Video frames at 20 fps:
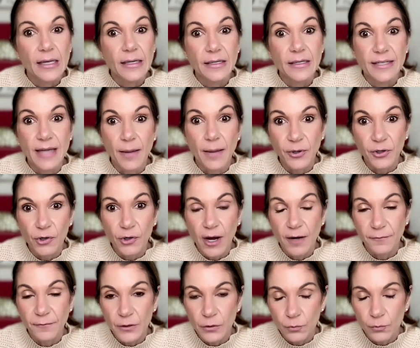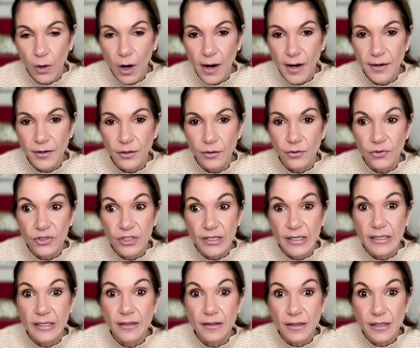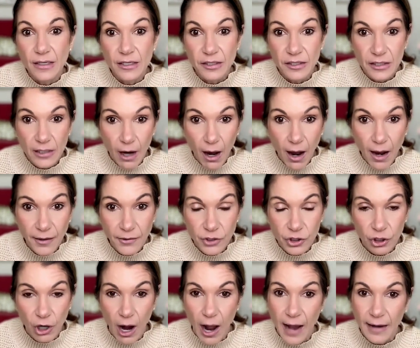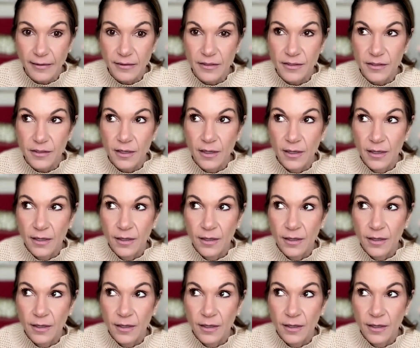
demographic riders in these contracts